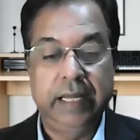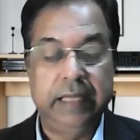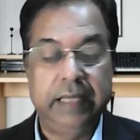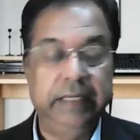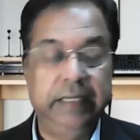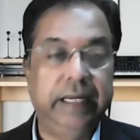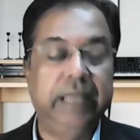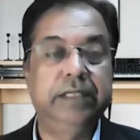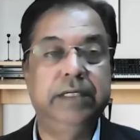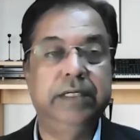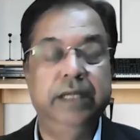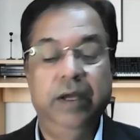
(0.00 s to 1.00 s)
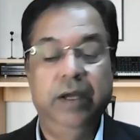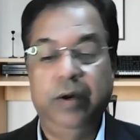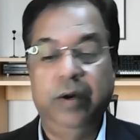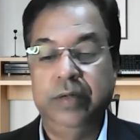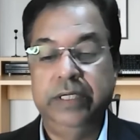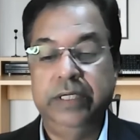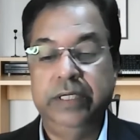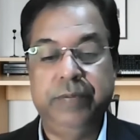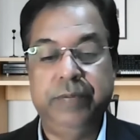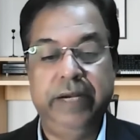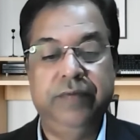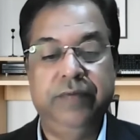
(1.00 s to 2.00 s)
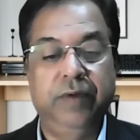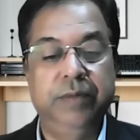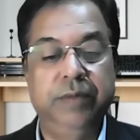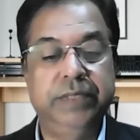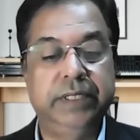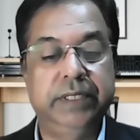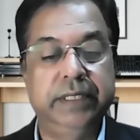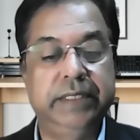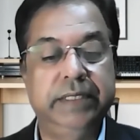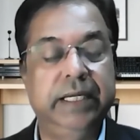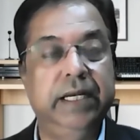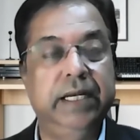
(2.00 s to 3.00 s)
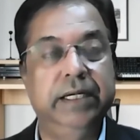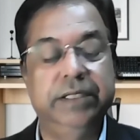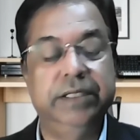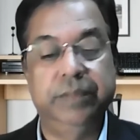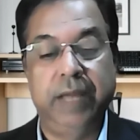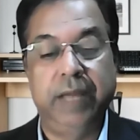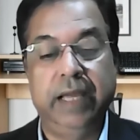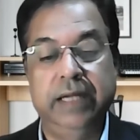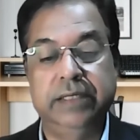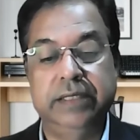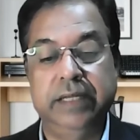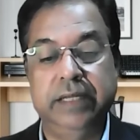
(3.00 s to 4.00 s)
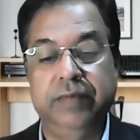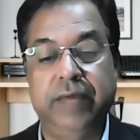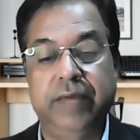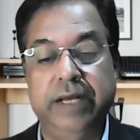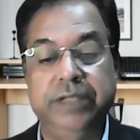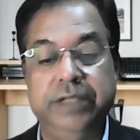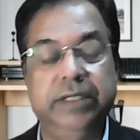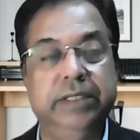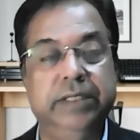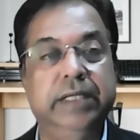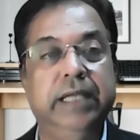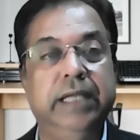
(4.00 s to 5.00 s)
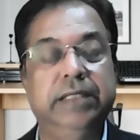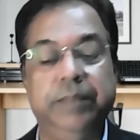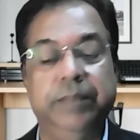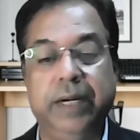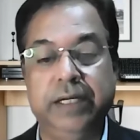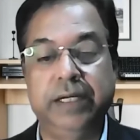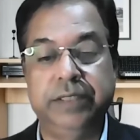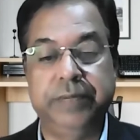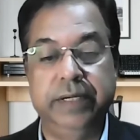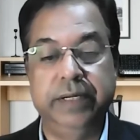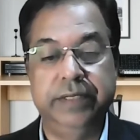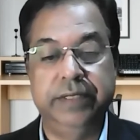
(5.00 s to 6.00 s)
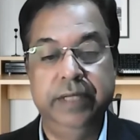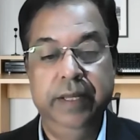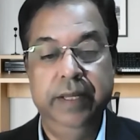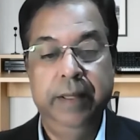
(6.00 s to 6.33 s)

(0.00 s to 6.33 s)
It has on its platforms sellers, buyers, and financials as the participants.